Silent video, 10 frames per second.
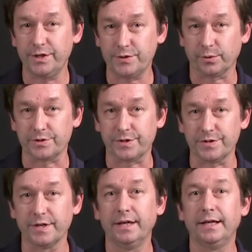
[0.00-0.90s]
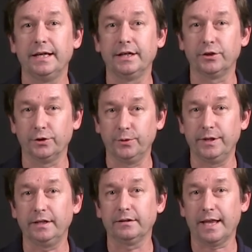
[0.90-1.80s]
resources,
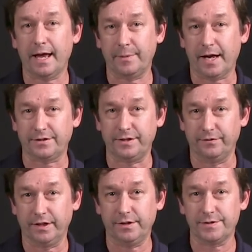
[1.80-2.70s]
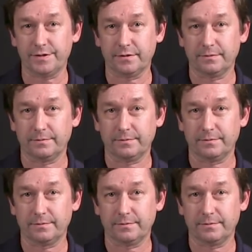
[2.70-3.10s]
including lab activities.